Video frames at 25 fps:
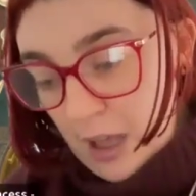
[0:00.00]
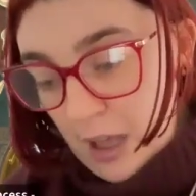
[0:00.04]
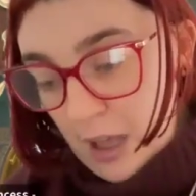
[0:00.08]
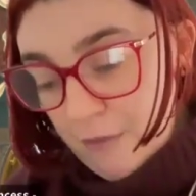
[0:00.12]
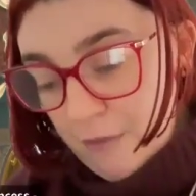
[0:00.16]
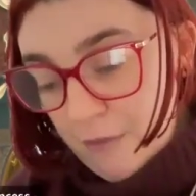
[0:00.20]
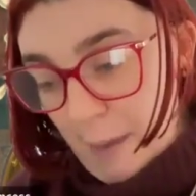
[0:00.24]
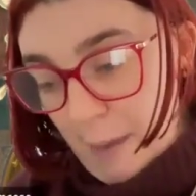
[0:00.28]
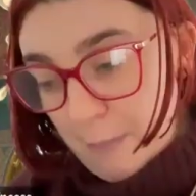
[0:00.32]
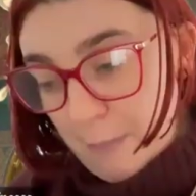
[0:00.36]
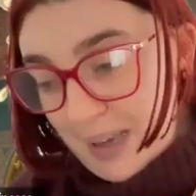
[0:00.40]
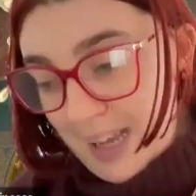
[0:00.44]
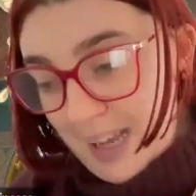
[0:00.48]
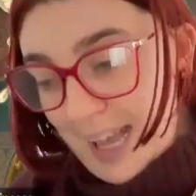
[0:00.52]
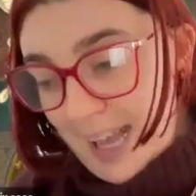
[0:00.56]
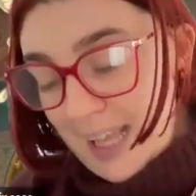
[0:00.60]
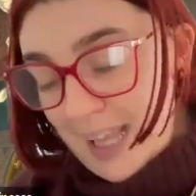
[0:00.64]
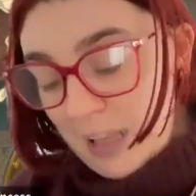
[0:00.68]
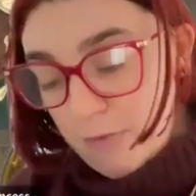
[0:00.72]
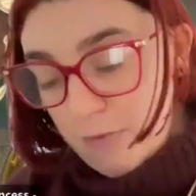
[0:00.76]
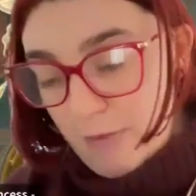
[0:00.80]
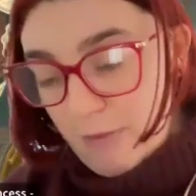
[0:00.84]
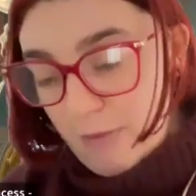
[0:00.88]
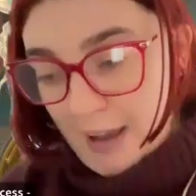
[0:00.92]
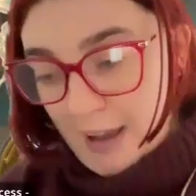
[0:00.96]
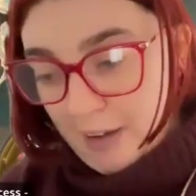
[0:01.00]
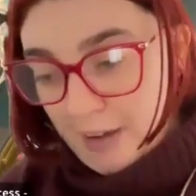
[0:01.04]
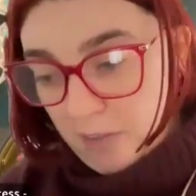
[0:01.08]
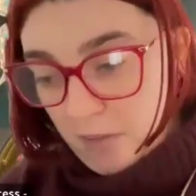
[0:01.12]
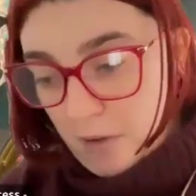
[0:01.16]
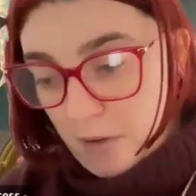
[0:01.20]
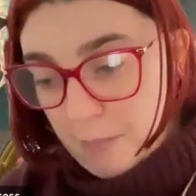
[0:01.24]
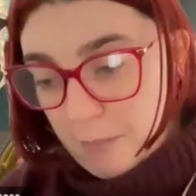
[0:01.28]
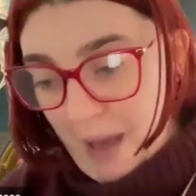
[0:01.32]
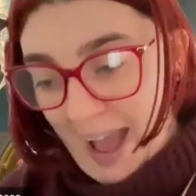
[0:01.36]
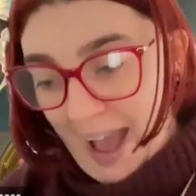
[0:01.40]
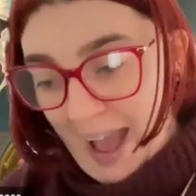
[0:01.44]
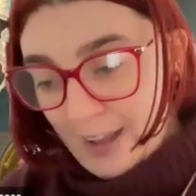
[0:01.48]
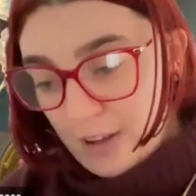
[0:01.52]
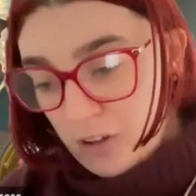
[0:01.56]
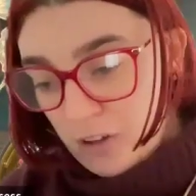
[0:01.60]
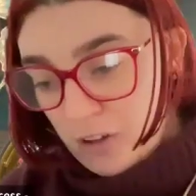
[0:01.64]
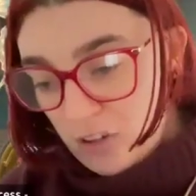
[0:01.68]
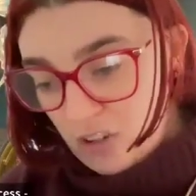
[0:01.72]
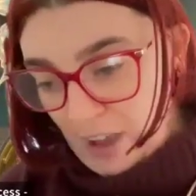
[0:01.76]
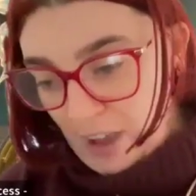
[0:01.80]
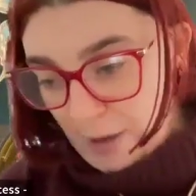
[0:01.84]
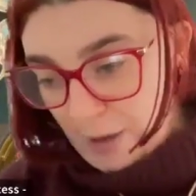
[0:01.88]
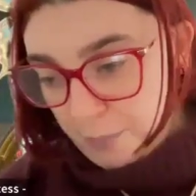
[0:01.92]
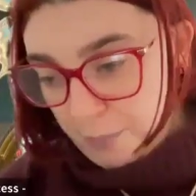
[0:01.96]
Feminist
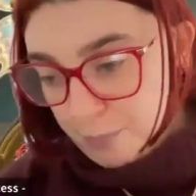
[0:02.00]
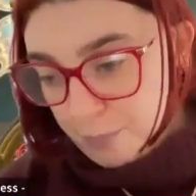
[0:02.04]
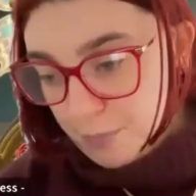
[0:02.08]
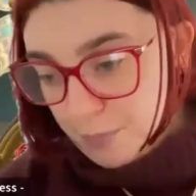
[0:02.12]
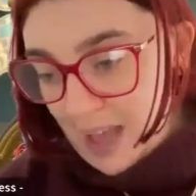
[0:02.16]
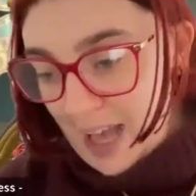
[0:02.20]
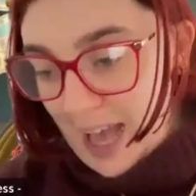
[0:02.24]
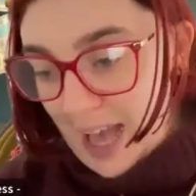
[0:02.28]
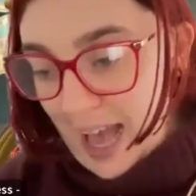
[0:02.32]
reclamation.